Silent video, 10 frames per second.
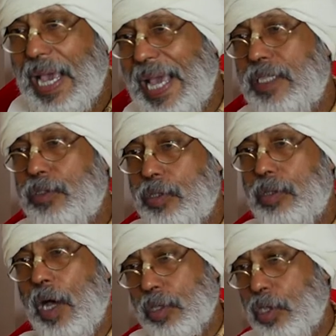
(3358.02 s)
And
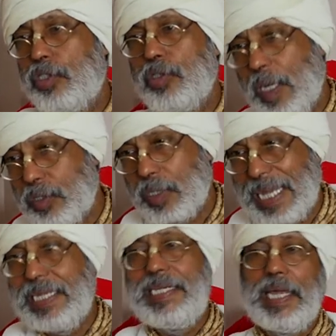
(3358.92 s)
on the Dhritarashtra
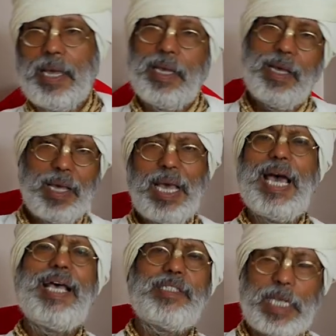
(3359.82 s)
can hear.
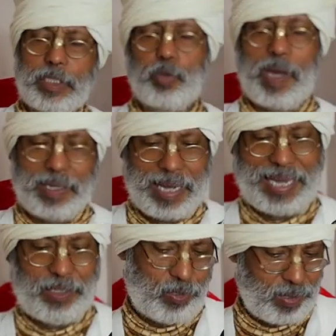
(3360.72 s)
just one
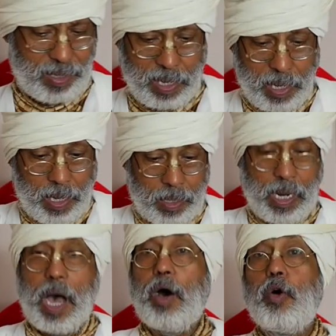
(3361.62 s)
nice.
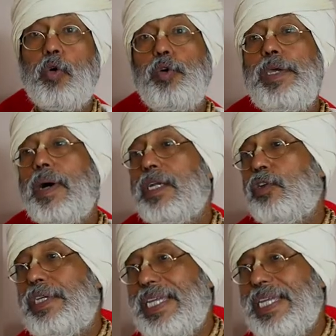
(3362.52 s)
Now we want to